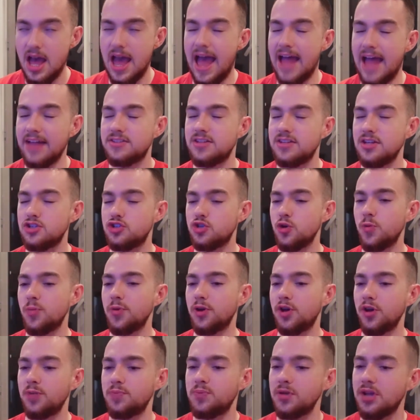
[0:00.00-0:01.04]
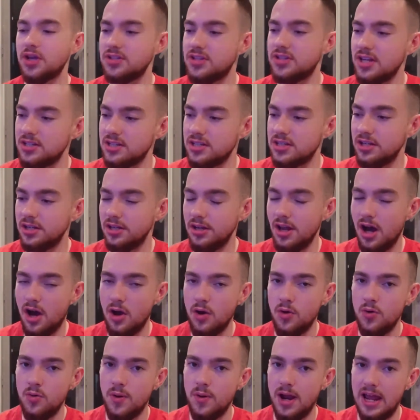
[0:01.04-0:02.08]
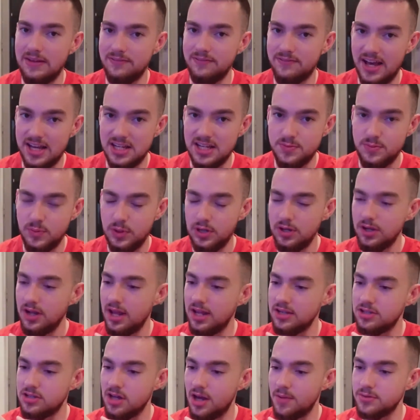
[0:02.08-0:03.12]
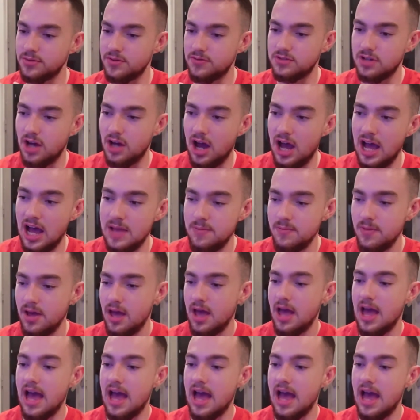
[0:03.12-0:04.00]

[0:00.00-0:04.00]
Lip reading: Etsy's super good because it's low investment in terms of time